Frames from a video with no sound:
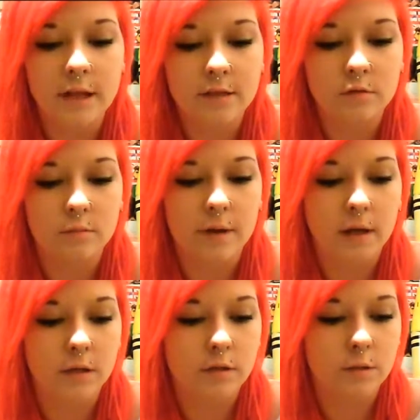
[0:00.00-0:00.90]
that's when
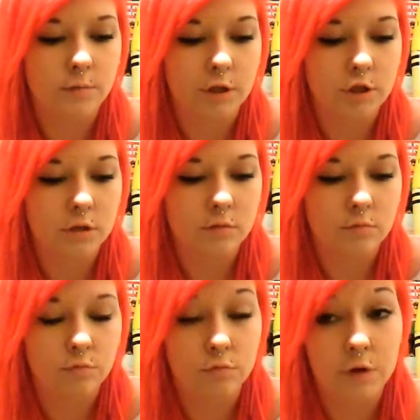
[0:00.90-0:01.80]
my depression
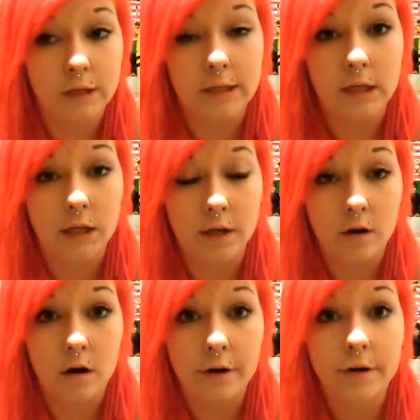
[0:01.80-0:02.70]
really hit
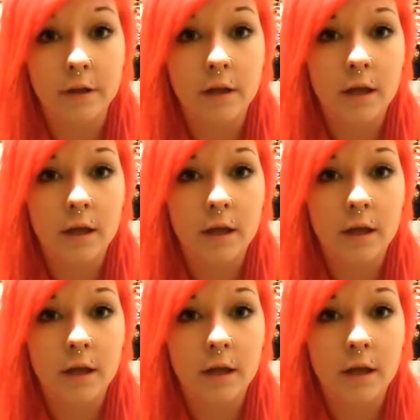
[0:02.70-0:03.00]
hard.